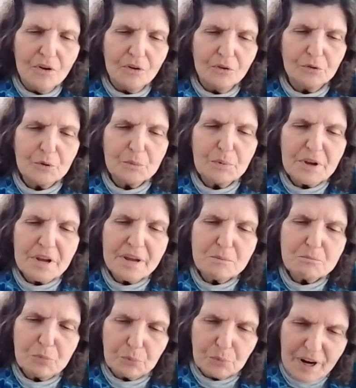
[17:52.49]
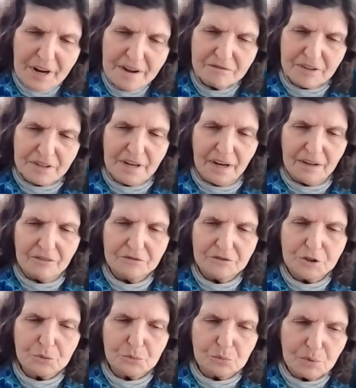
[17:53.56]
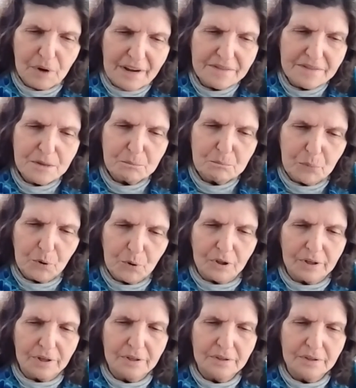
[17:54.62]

for being brave enough to write the book